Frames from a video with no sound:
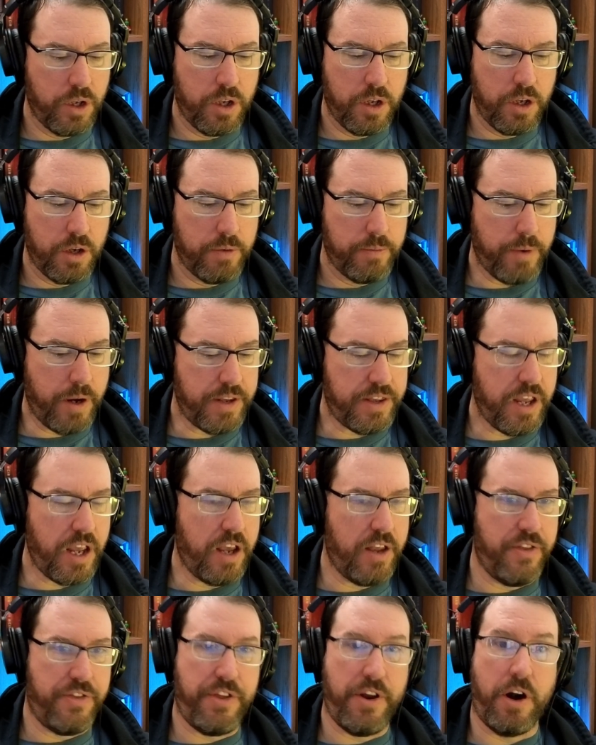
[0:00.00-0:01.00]
Right,
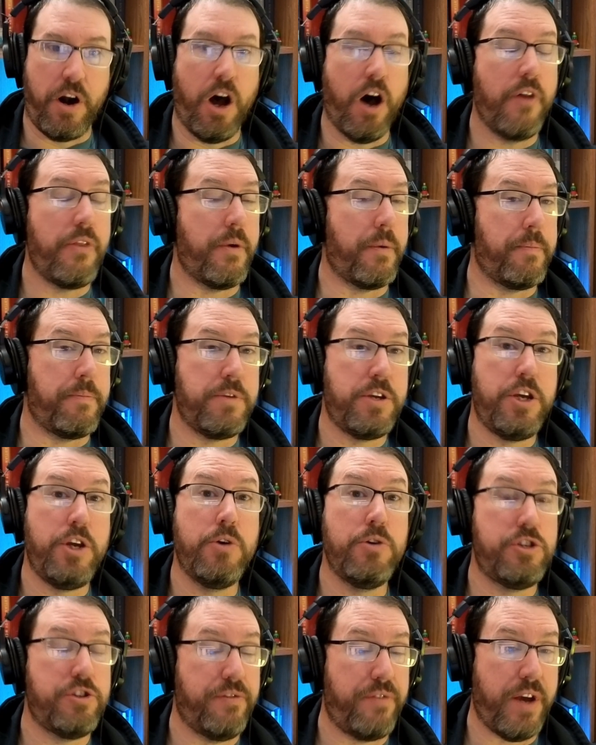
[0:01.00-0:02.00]
there are other
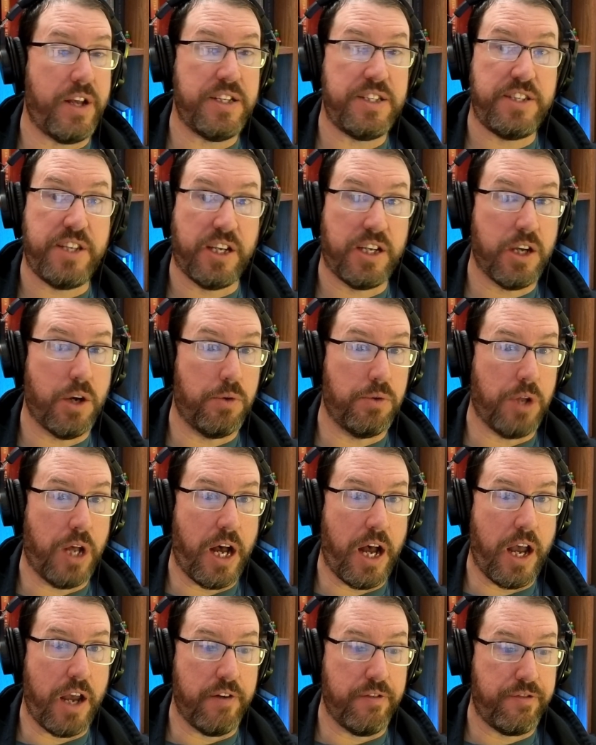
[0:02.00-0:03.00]
huge events that go
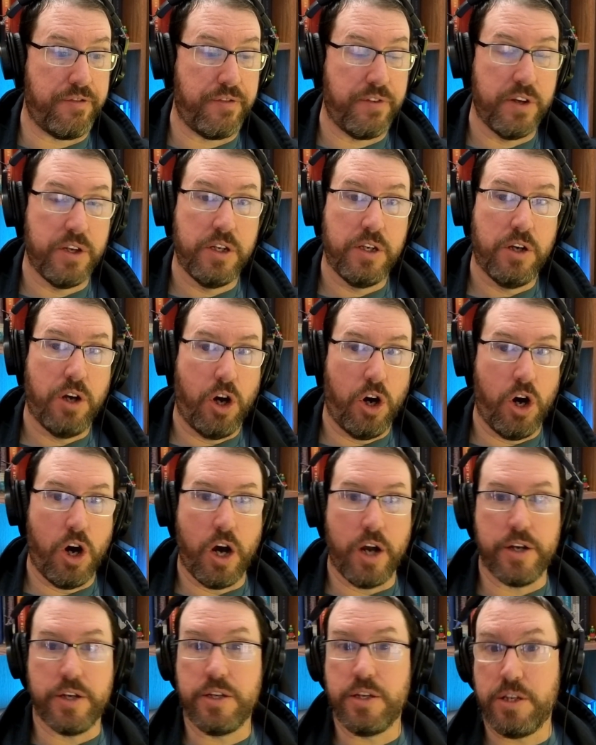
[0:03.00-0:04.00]
live
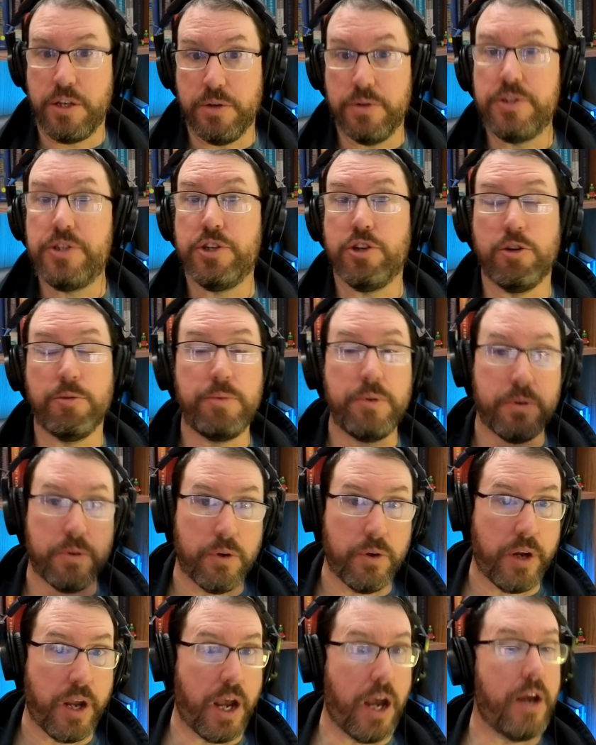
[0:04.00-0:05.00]
on YouTube,
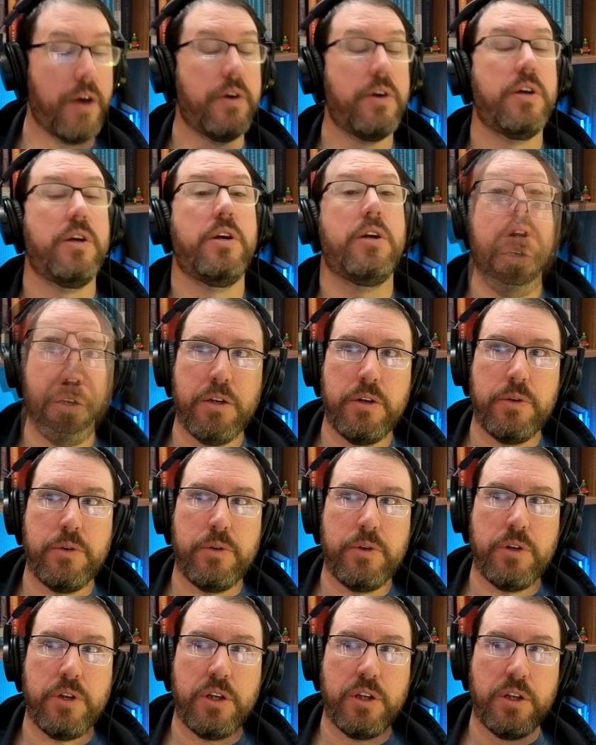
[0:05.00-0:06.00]
okay?
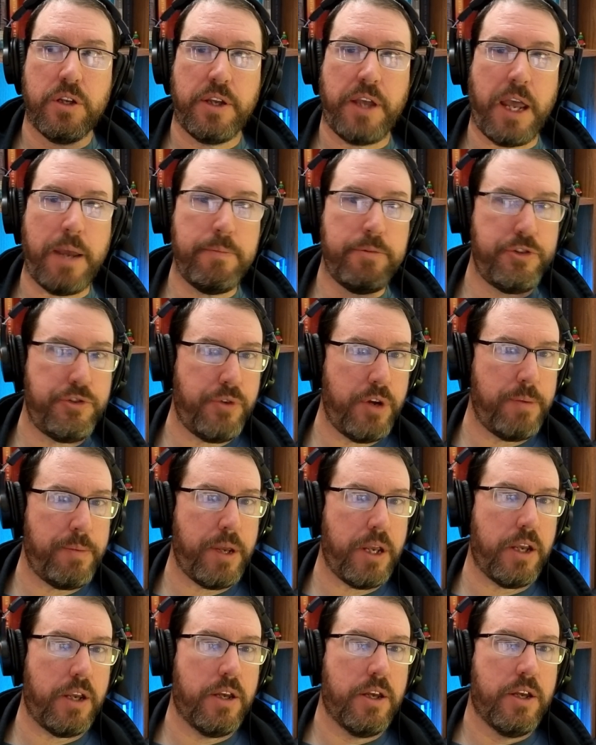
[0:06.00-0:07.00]
Game
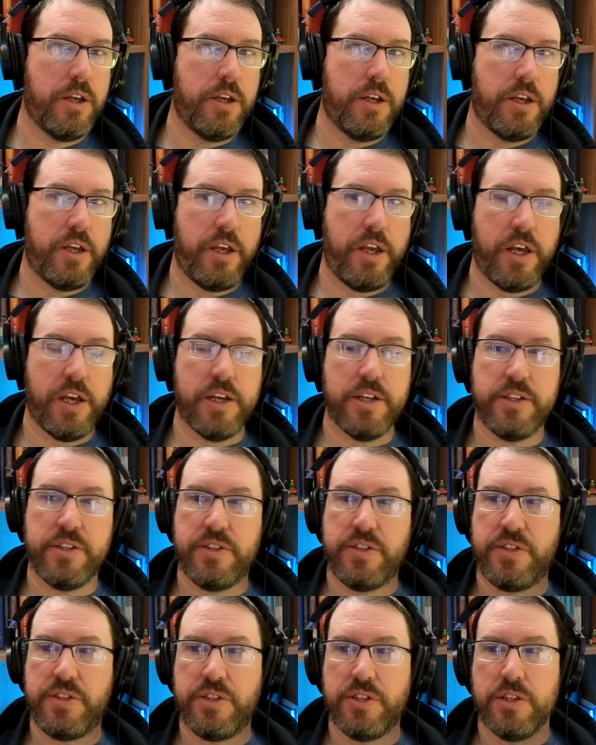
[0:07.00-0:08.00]
streaming is,